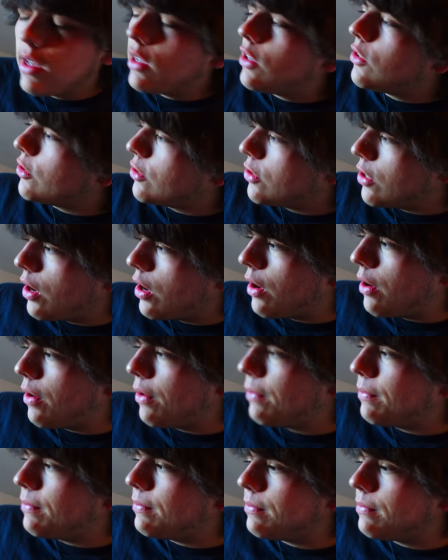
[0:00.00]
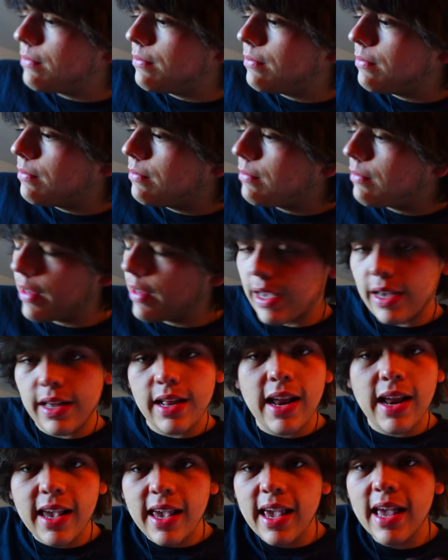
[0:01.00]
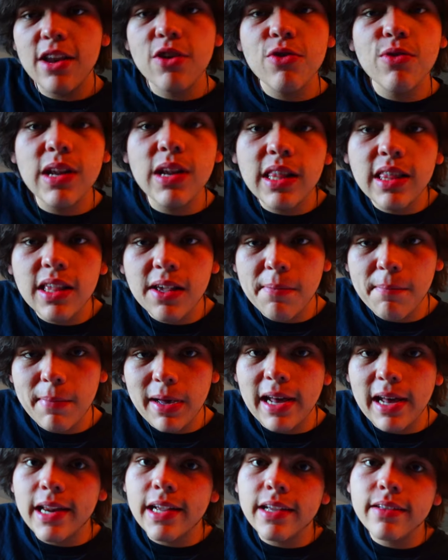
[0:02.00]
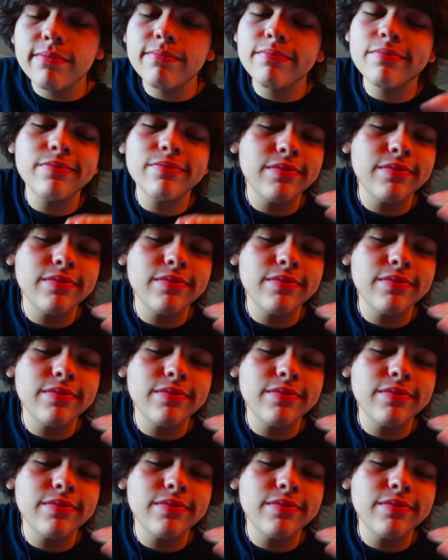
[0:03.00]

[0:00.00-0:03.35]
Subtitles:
So, yeah, I can't do anything about it.